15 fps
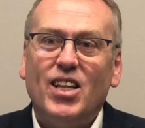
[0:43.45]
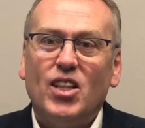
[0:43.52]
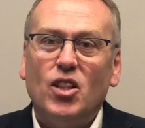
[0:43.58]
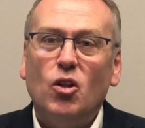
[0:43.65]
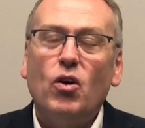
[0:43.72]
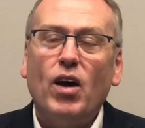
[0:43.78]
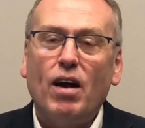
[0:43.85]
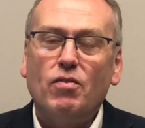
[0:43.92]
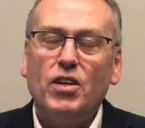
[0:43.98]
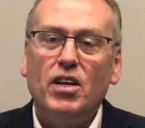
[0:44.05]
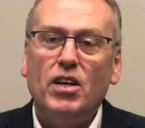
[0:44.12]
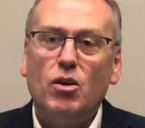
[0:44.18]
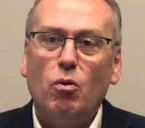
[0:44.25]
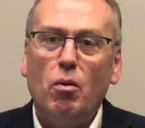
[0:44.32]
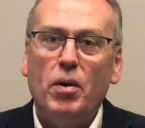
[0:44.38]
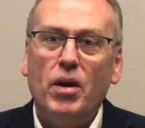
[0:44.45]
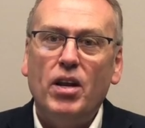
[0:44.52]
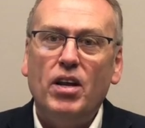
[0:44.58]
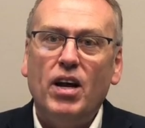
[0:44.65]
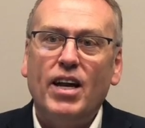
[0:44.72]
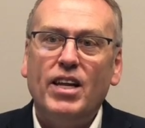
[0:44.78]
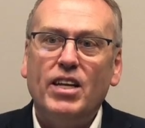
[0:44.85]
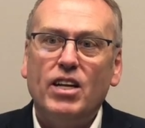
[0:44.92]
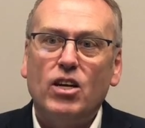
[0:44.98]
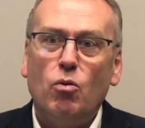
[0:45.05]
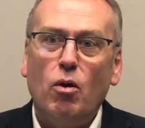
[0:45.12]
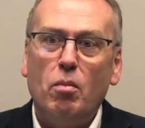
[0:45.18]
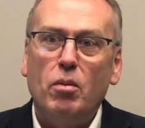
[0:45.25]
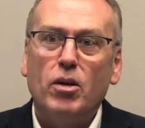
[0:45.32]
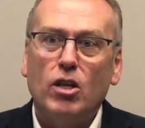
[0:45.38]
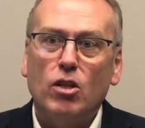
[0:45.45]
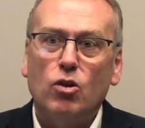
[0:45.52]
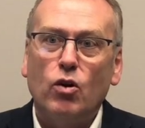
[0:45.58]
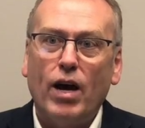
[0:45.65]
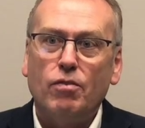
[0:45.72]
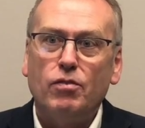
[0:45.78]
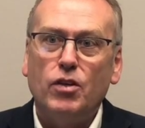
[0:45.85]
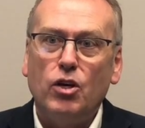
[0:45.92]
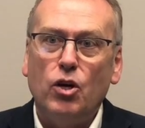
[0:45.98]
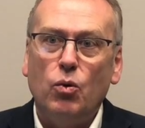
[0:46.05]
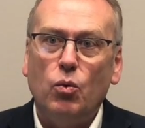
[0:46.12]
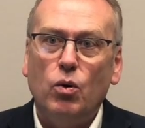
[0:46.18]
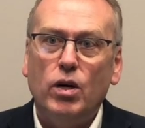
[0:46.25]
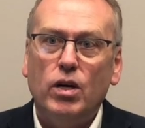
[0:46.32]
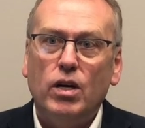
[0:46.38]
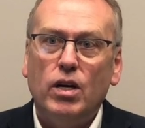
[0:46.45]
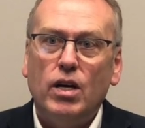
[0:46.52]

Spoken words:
look after your equipment and your equipment will look after you.